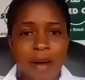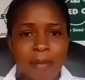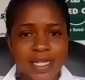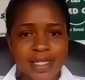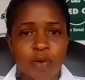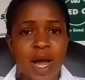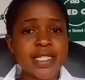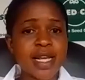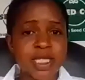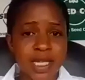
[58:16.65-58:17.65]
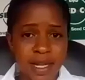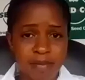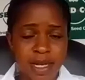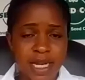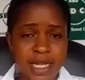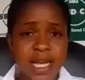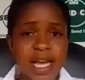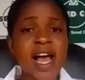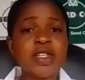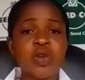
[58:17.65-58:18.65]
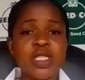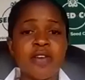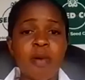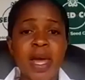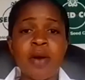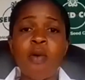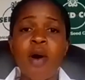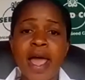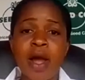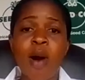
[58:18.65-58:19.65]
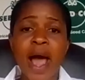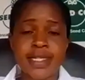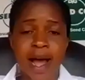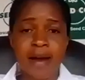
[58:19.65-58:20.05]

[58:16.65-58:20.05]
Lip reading: farmers who are establishing green mealies are choosing from a wide